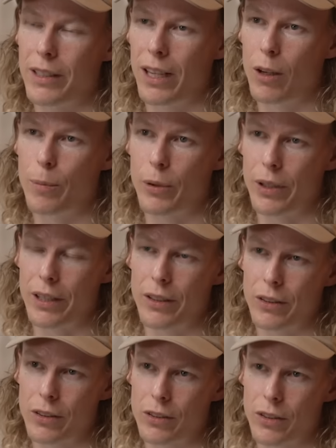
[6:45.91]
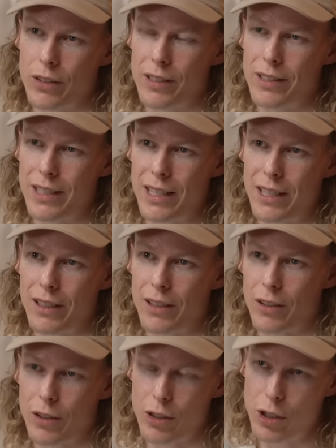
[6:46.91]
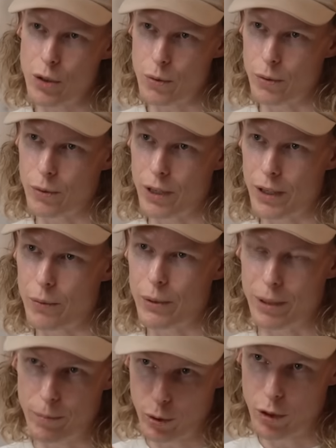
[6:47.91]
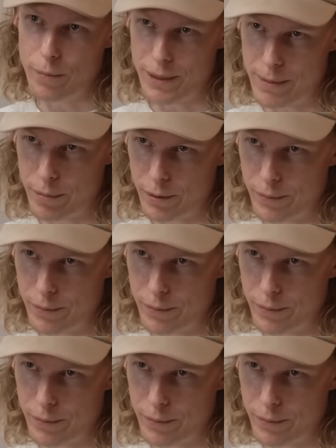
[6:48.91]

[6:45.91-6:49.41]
the teleoperator does not see you, right? We can blur people.